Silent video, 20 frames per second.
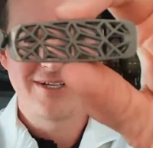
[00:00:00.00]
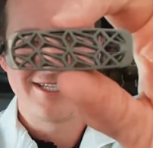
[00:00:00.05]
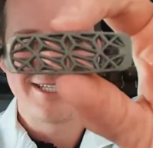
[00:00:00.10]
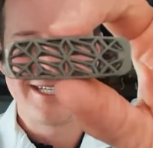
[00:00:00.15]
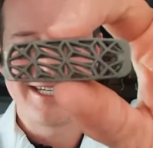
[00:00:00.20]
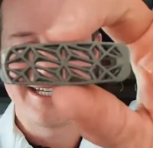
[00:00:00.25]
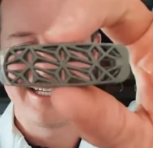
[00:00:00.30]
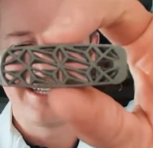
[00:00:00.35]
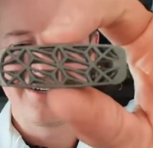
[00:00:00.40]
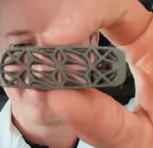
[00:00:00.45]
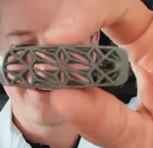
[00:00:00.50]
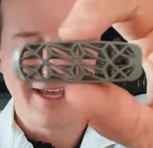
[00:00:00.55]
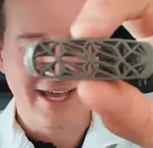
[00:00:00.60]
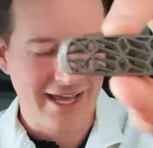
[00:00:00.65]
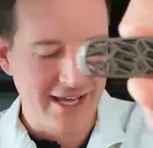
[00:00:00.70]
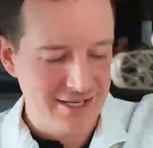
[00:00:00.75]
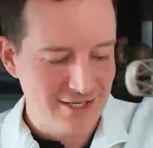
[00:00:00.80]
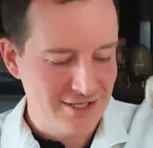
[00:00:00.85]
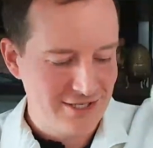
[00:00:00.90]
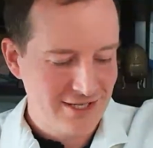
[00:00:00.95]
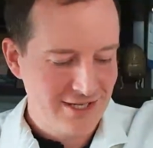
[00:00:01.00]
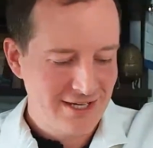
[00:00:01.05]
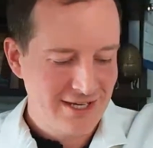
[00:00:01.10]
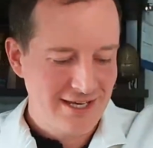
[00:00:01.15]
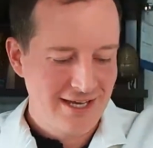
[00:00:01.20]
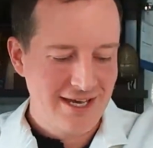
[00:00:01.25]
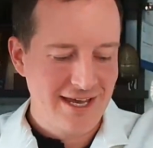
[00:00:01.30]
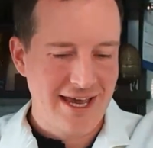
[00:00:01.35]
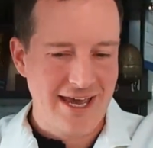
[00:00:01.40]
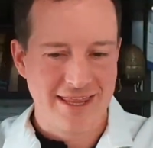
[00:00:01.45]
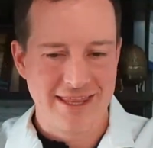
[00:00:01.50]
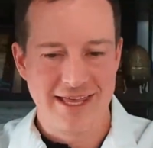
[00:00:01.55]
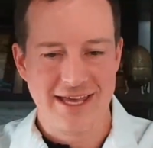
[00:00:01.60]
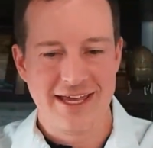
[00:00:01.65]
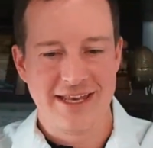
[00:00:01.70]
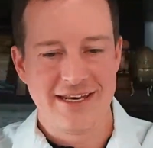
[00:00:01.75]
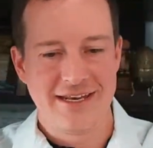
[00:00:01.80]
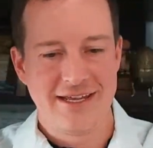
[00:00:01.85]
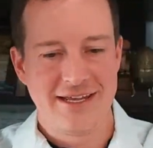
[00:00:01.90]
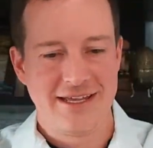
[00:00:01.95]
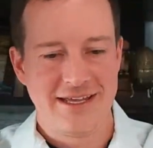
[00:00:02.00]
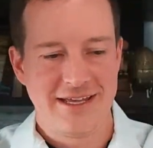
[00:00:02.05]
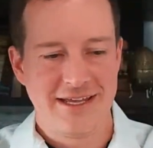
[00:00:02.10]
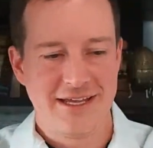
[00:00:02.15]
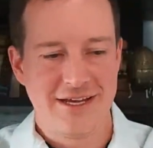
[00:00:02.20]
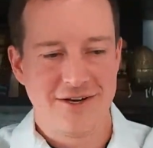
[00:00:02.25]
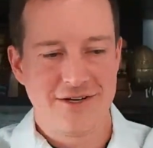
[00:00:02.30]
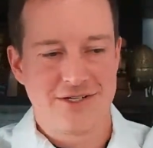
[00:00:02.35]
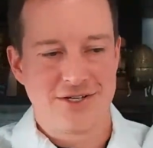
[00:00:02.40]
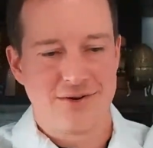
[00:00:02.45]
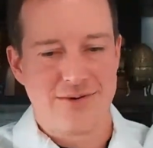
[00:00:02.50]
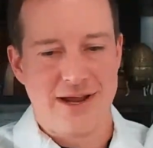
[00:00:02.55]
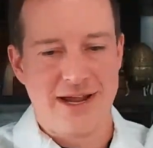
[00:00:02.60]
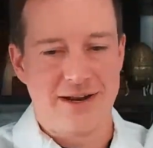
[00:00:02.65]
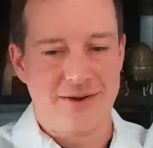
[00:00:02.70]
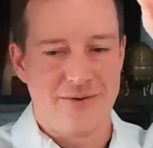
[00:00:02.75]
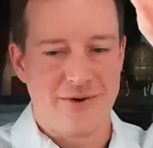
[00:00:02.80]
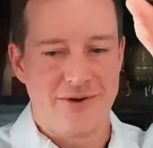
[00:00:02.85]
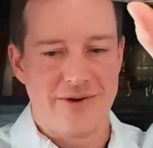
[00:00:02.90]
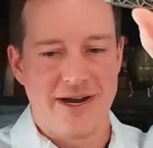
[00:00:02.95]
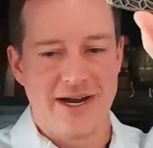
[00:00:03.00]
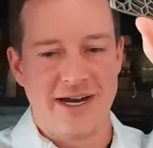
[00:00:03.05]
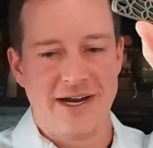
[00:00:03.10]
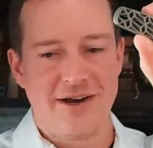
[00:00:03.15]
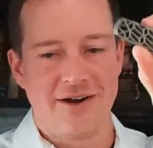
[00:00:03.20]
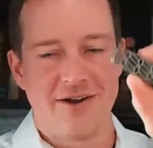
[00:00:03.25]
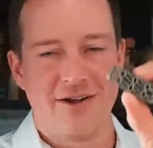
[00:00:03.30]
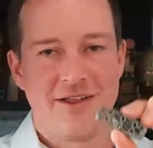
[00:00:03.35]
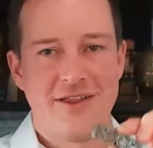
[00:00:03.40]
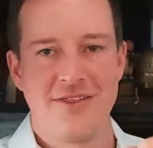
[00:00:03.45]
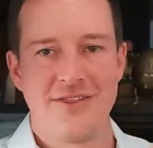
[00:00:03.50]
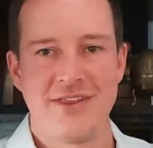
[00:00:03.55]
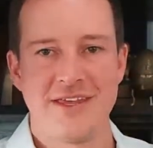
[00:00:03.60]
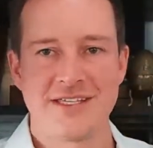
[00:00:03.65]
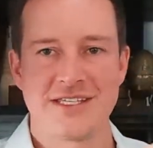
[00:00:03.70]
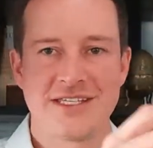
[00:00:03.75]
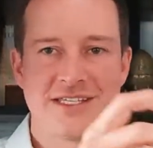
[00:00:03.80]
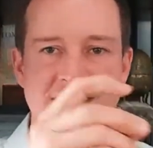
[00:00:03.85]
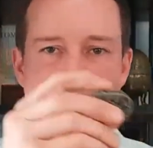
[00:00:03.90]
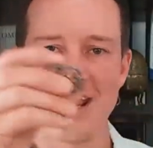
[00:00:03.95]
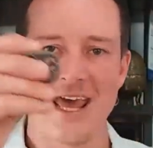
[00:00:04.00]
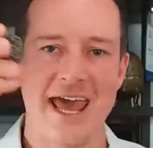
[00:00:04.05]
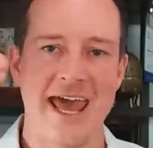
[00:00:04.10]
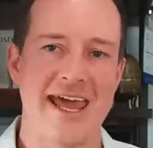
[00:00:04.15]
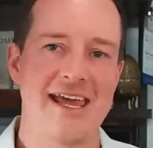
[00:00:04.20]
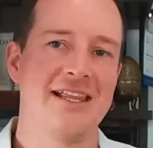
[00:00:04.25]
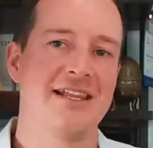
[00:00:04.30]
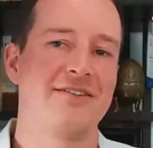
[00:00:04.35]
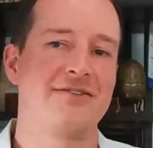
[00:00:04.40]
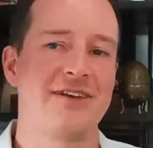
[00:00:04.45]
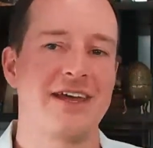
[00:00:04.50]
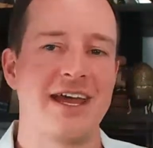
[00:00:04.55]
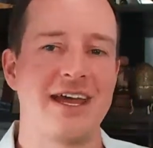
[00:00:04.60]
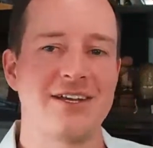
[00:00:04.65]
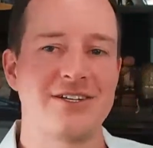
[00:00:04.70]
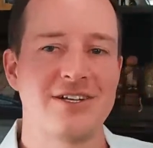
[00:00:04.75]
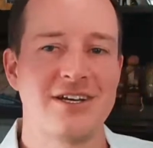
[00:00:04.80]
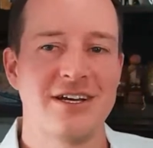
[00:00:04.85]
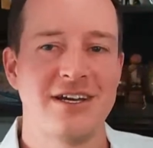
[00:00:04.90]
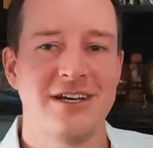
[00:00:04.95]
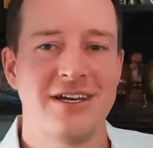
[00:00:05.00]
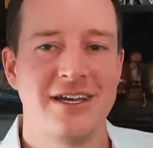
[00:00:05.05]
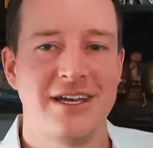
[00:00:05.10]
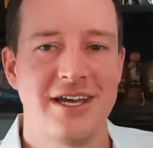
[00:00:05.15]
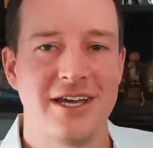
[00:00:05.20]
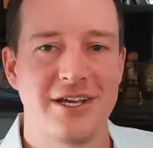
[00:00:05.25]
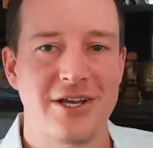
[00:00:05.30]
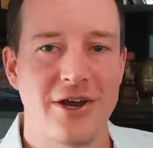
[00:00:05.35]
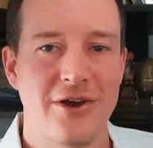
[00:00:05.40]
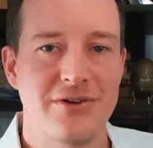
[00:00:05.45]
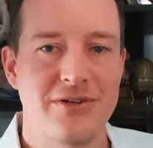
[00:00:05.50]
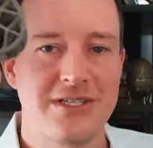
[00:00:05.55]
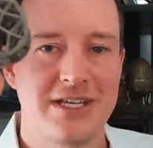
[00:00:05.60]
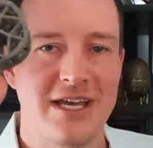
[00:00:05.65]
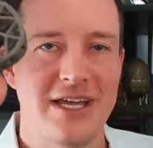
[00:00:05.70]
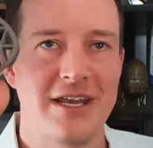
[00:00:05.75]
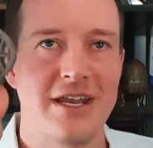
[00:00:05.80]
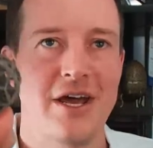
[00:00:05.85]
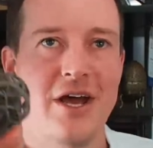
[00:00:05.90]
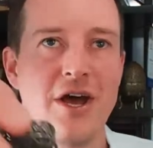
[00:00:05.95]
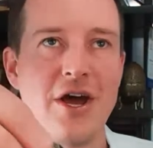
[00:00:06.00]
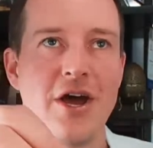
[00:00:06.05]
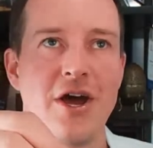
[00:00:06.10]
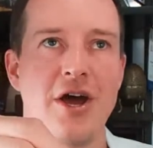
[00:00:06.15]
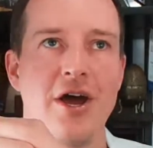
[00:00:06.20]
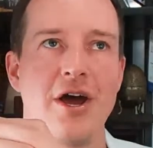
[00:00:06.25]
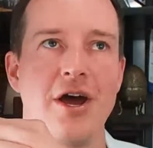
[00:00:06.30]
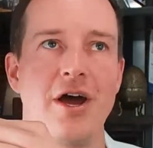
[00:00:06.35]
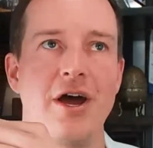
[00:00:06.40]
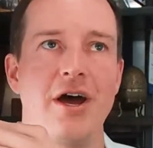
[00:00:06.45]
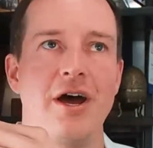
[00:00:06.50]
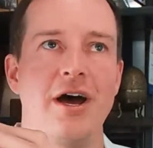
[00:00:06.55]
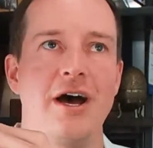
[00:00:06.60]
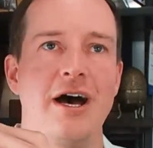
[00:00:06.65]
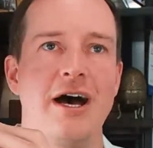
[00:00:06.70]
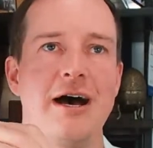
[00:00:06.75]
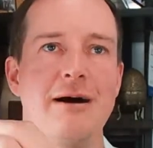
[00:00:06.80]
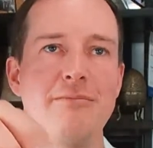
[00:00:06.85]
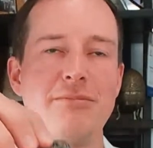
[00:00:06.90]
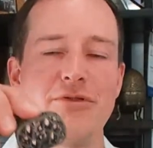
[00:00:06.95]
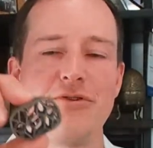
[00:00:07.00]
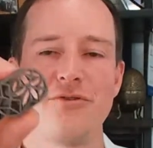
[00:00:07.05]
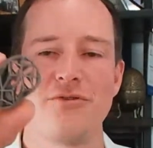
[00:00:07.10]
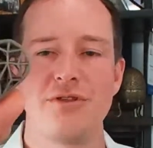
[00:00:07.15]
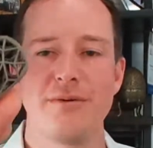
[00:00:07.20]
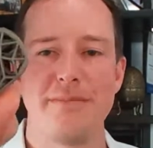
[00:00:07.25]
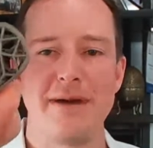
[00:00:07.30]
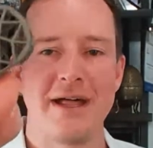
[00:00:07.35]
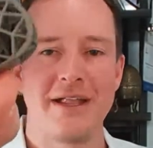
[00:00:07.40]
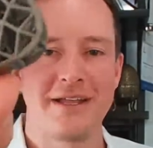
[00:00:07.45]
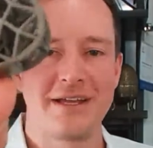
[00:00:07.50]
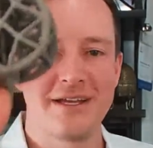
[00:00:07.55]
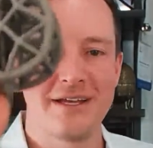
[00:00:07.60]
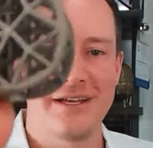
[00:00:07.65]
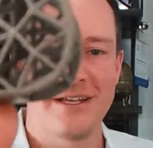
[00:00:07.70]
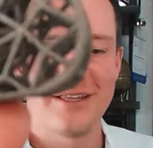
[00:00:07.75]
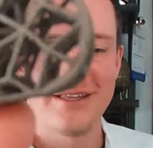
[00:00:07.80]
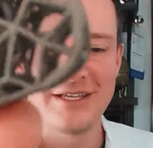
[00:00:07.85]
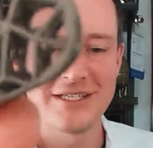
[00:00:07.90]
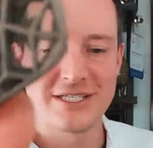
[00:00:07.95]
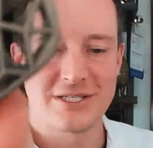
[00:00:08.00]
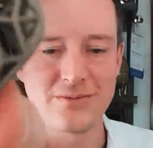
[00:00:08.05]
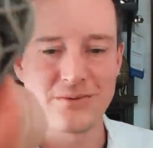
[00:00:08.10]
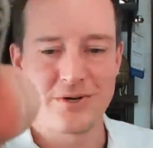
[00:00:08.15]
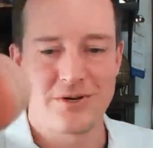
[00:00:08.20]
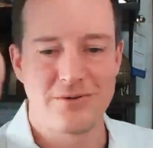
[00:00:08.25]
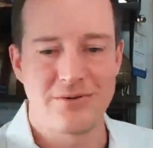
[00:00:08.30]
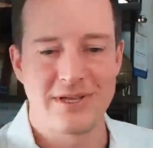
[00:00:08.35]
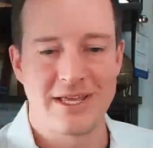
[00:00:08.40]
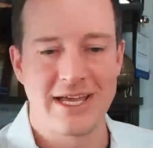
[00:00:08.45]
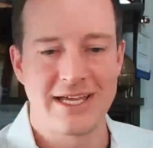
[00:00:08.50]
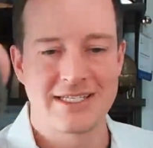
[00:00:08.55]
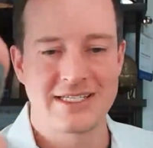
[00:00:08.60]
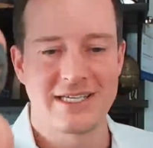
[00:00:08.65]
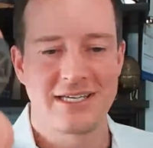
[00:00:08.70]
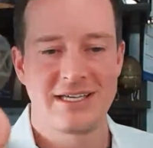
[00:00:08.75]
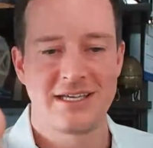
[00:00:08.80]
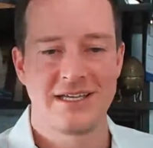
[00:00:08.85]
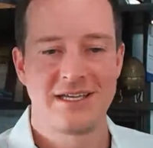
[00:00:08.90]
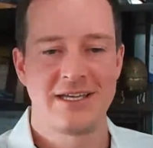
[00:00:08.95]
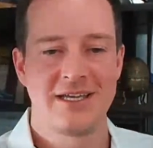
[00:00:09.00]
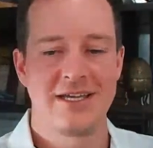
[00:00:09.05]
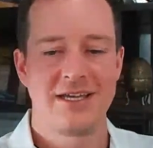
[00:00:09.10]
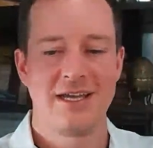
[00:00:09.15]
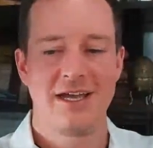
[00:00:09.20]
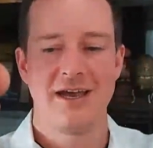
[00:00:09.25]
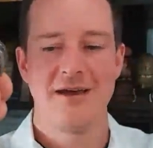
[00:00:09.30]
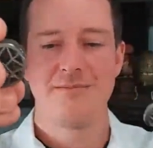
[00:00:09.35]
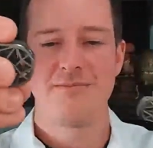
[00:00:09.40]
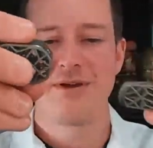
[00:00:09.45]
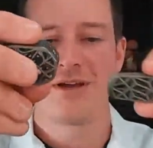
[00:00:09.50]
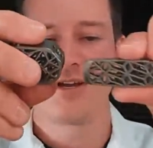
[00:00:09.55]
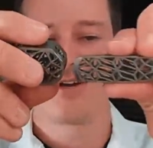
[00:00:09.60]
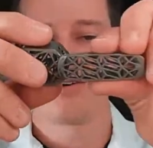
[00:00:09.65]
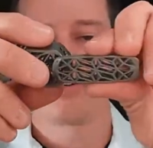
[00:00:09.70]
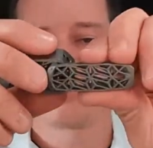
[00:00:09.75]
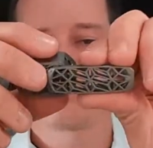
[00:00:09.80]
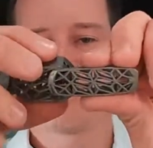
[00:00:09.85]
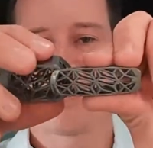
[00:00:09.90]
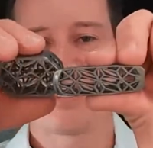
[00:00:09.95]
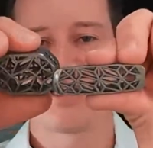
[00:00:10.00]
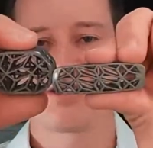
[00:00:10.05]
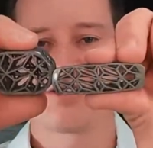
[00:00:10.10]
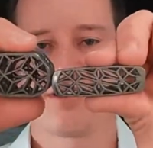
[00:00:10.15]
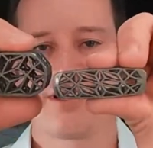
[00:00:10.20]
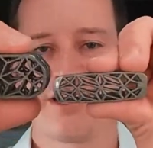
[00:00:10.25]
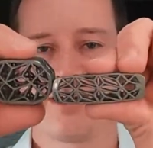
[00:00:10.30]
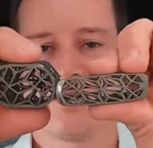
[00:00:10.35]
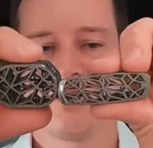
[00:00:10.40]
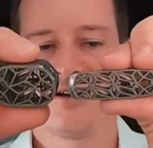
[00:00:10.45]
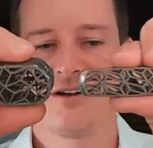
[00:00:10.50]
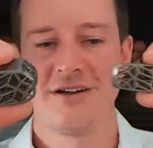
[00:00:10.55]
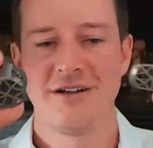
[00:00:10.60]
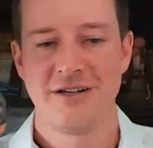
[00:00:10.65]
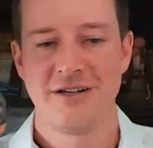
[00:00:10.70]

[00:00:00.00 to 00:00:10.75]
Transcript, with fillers: a TLIF cage. And then here's a great one right here. This is an ALIF cage. It goes in uh, through the belly. This is where you get a bigger spacer here,